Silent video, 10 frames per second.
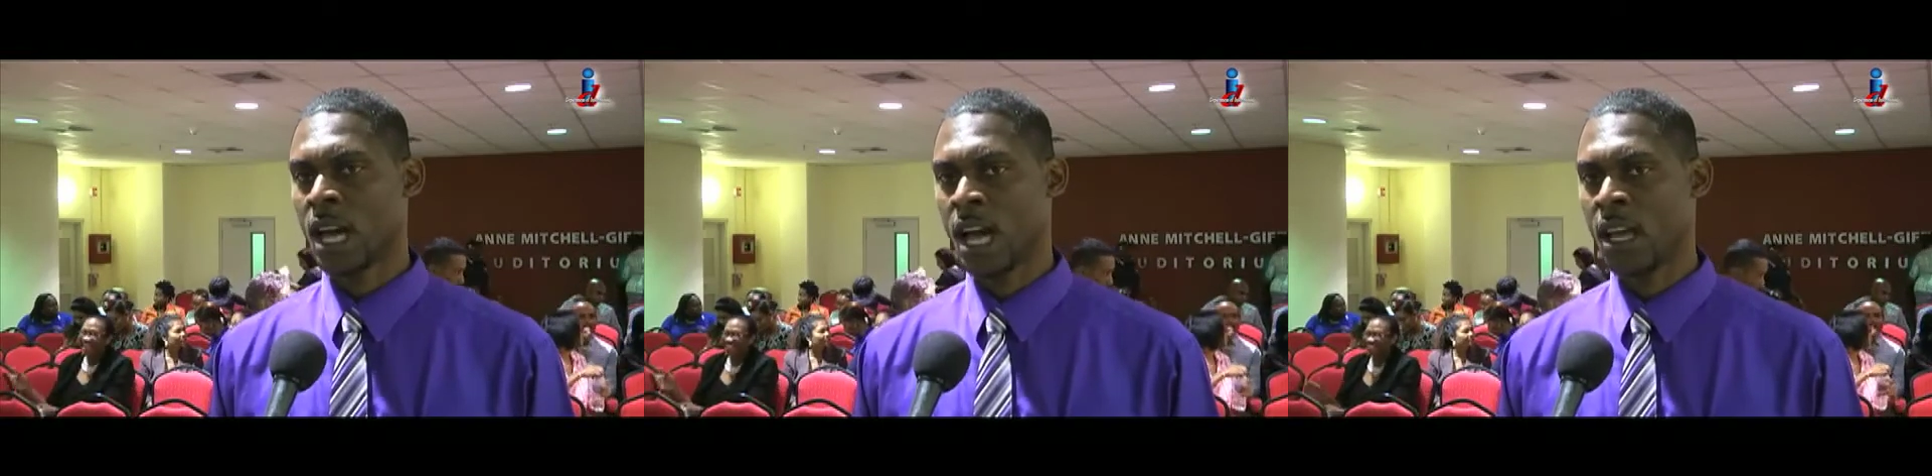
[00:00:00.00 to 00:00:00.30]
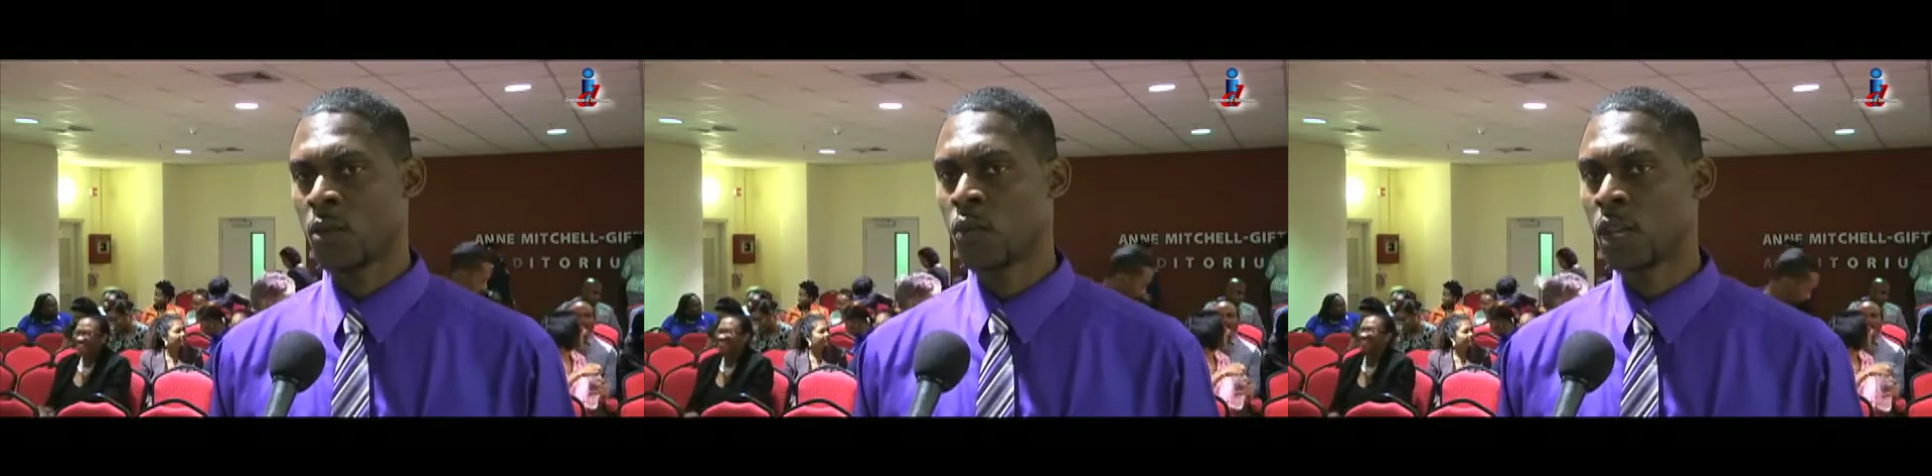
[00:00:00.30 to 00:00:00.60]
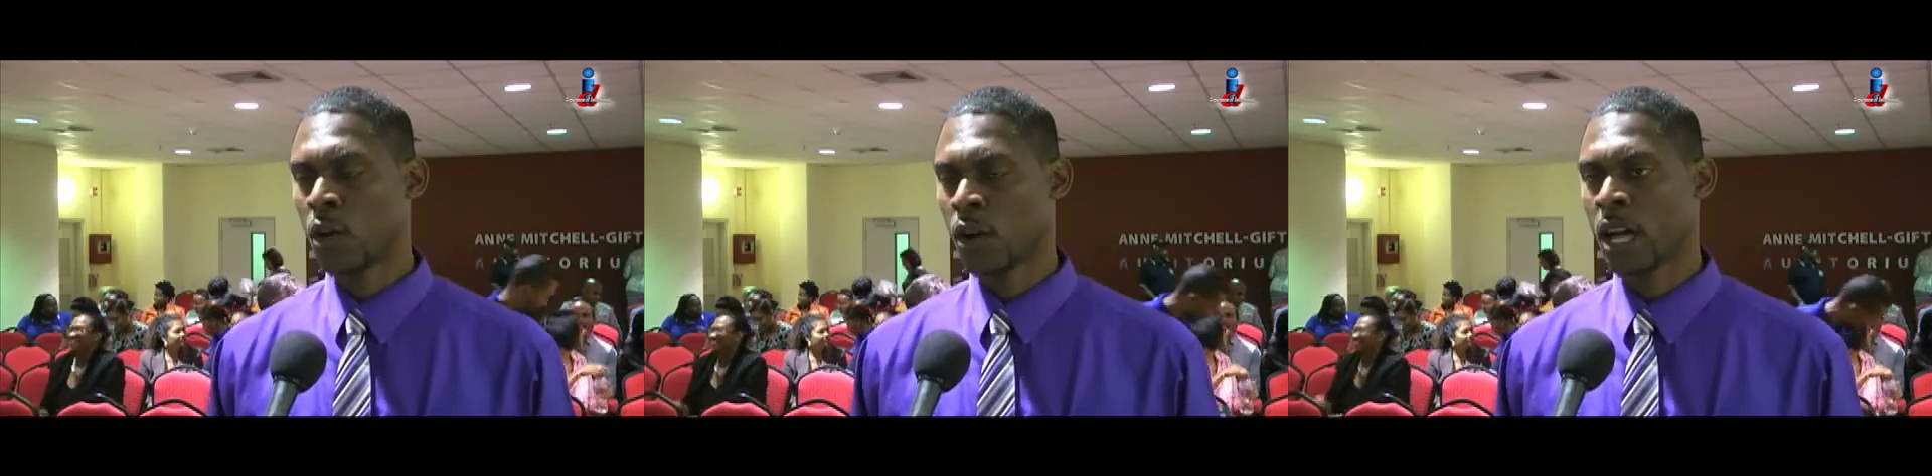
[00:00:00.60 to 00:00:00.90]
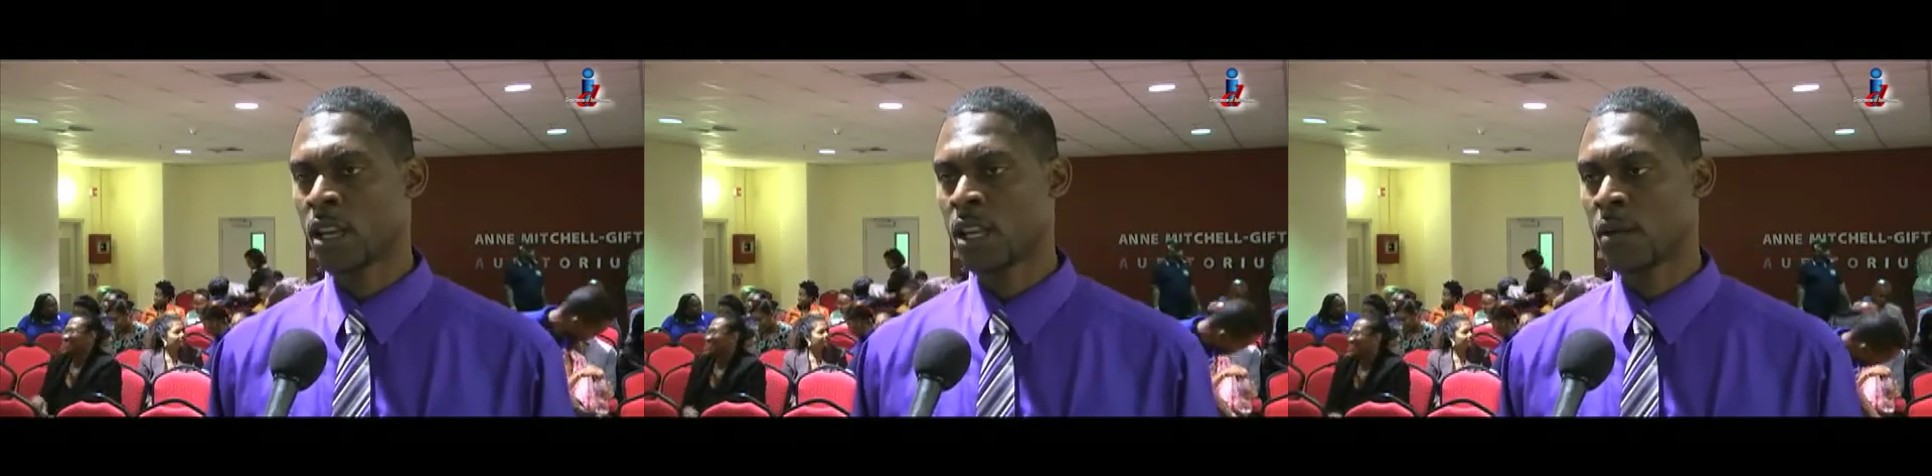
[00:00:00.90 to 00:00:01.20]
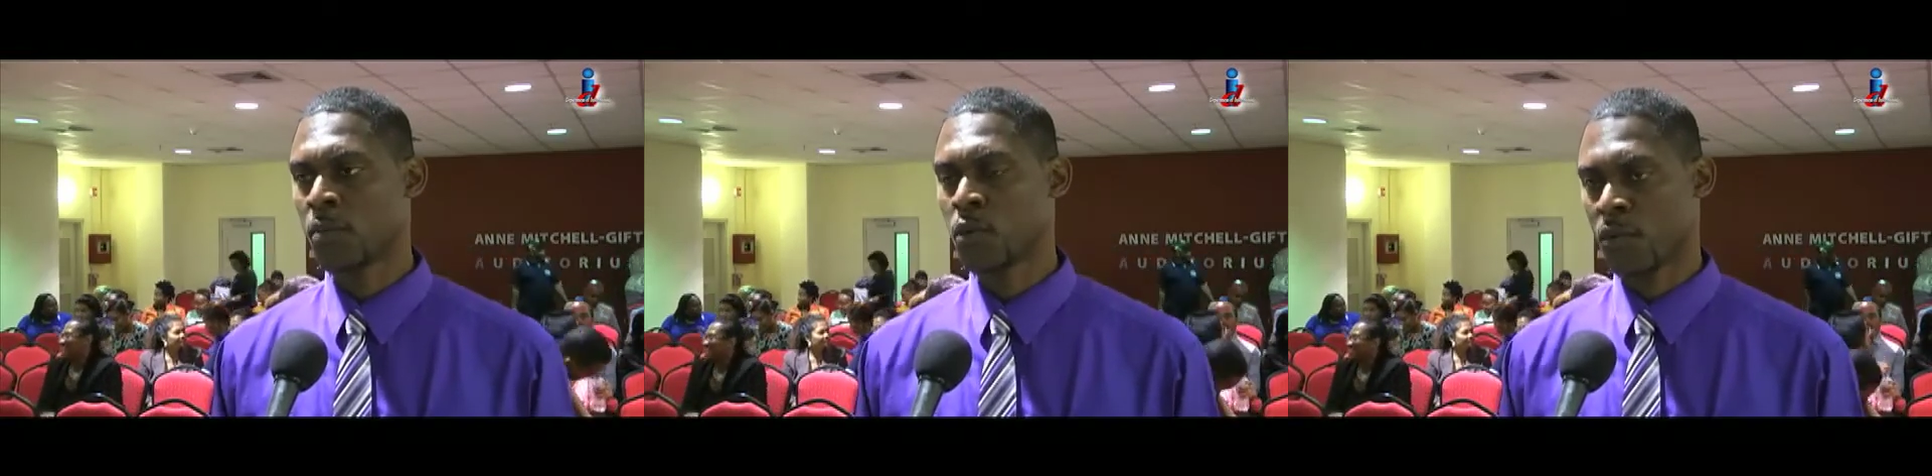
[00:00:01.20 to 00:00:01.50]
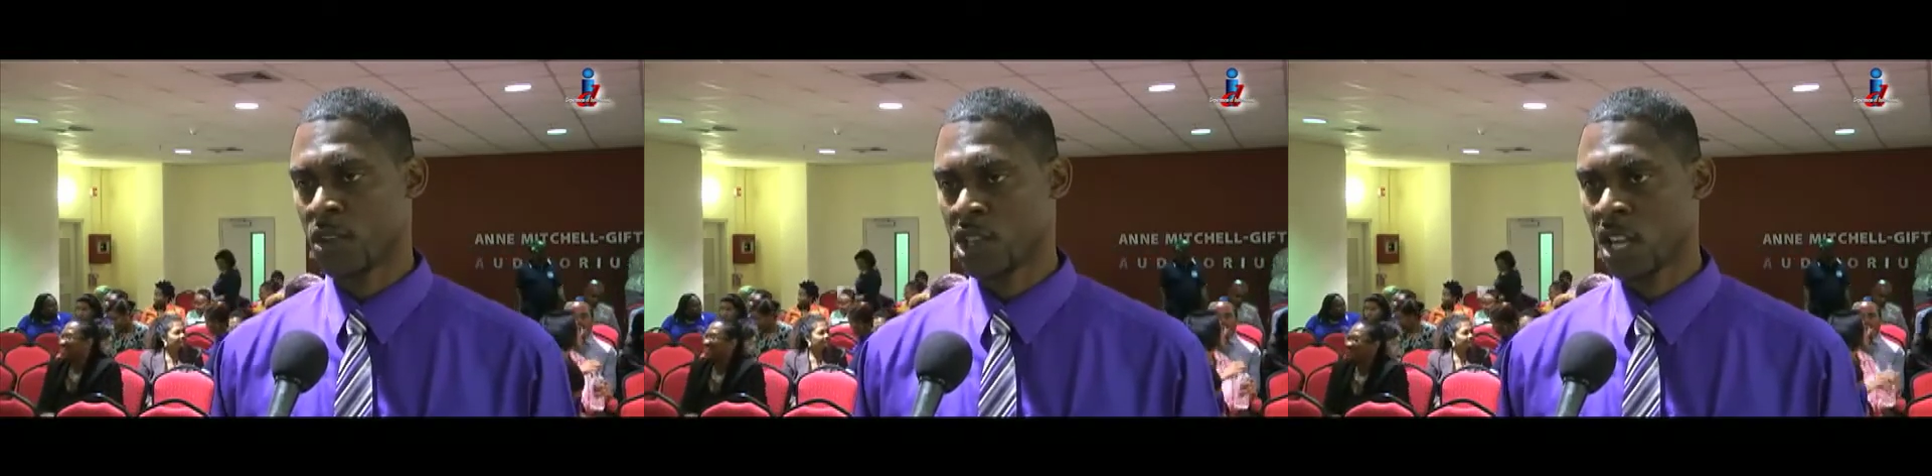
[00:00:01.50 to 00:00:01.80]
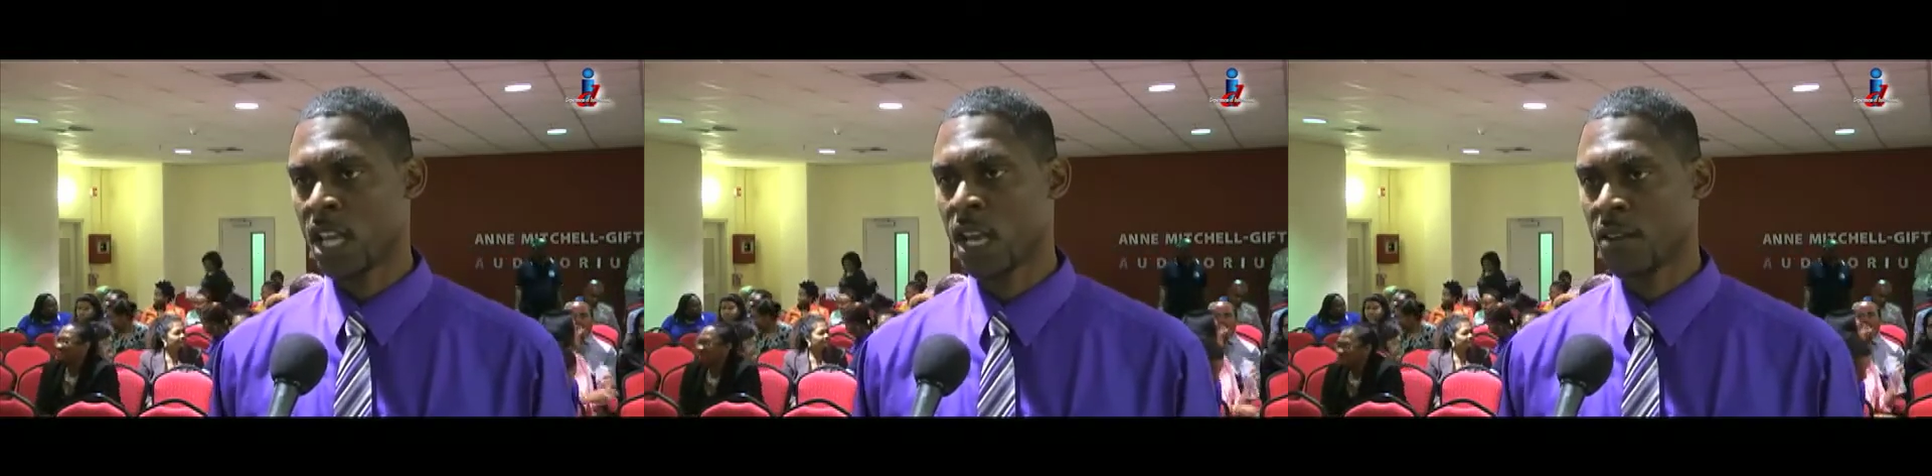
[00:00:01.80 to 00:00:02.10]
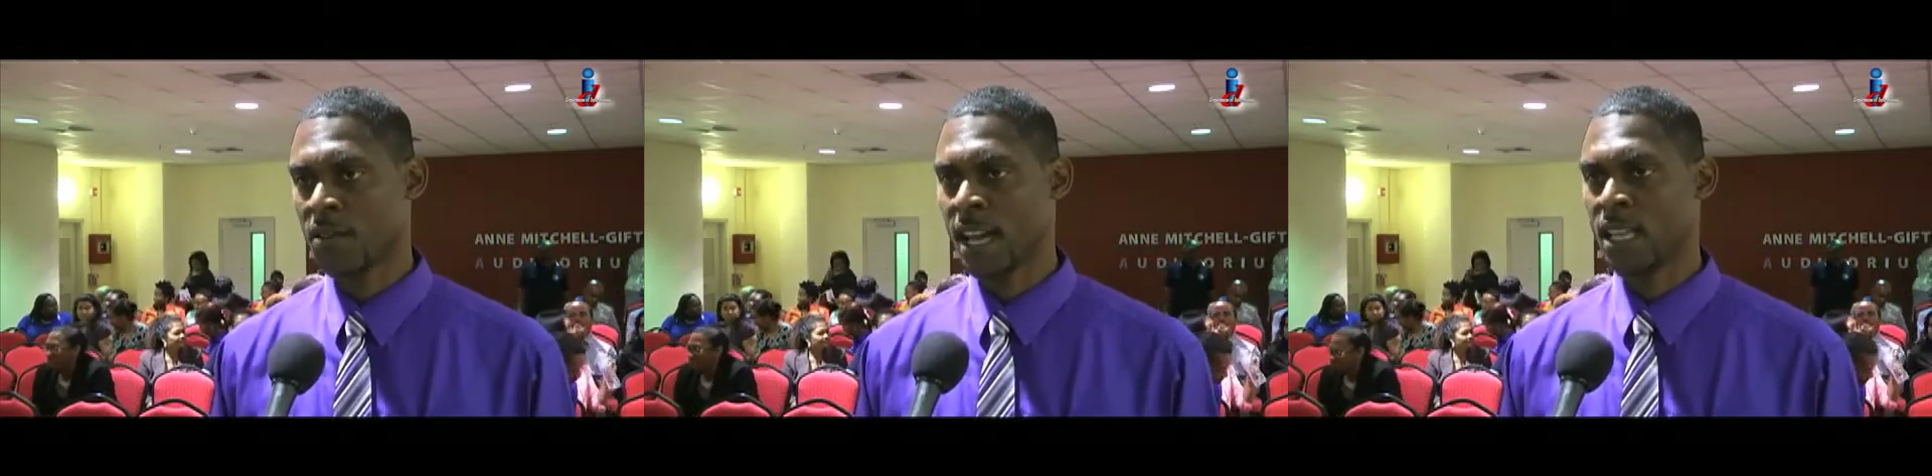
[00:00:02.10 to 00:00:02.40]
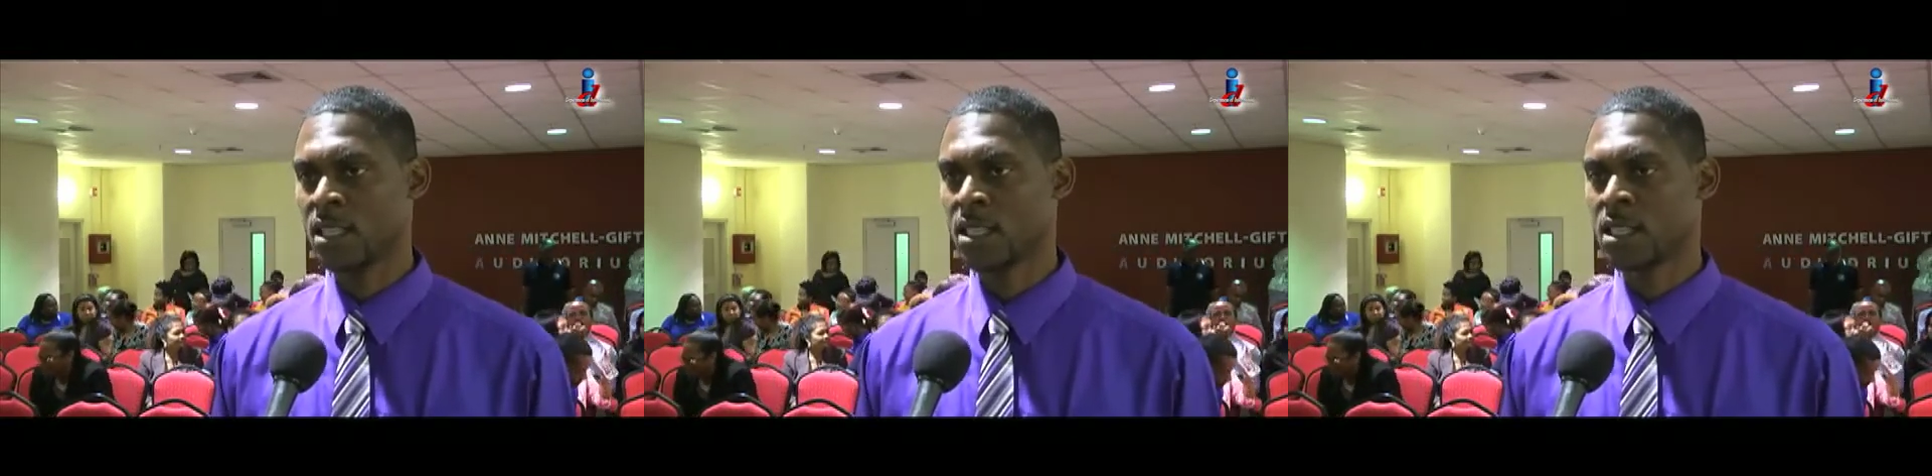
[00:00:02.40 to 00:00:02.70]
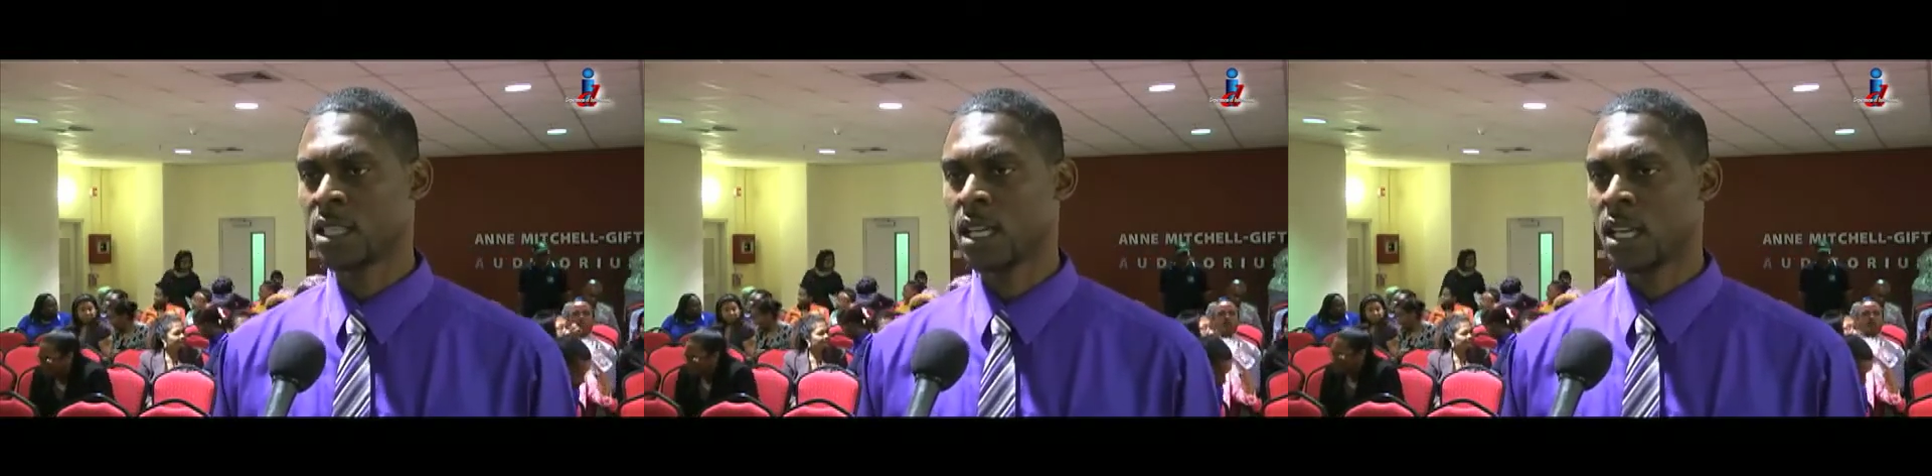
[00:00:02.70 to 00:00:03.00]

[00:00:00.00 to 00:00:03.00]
and we look at the professional advice,